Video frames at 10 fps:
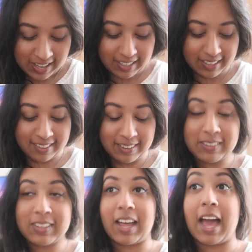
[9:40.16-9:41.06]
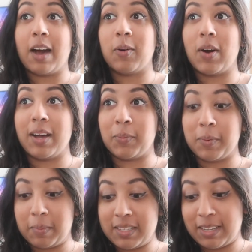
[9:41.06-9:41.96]
and how I
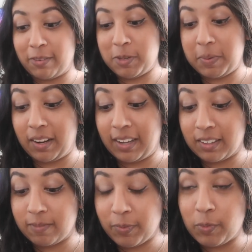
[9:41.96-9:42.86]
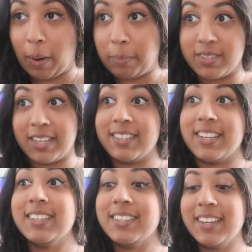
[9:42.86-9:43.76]
want myself to be like
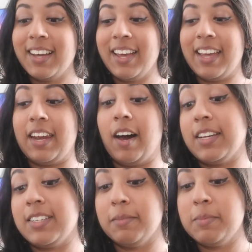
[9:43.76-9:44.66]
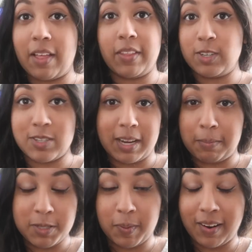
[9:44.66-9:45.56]
represented in items and they just led
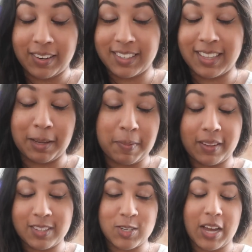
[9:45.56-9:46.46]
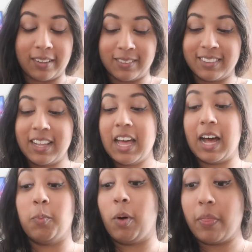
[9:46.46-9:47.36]
me spiraling to think about this channel
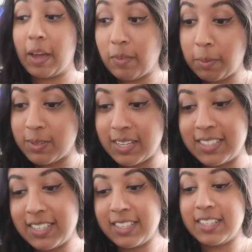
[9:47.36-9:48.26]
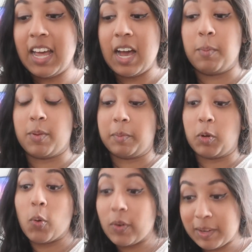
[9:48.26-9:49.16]
and what that represented and whether I'm
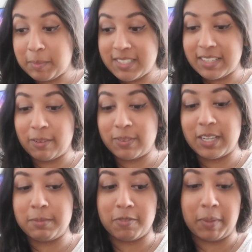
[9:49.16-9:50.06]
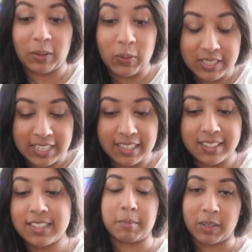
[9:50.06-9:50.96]
cornering myself in terms of my
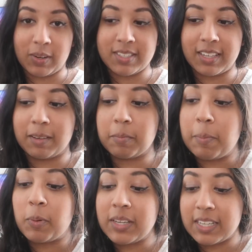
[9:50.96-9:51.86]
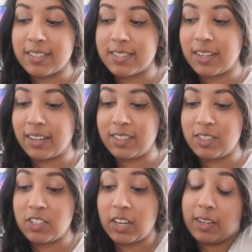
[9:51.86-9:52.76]
content. I'm digressing. My point is I,
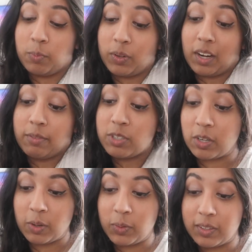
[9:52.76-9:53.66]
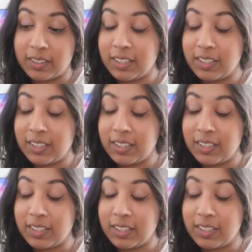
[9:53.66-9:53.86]
I would love to know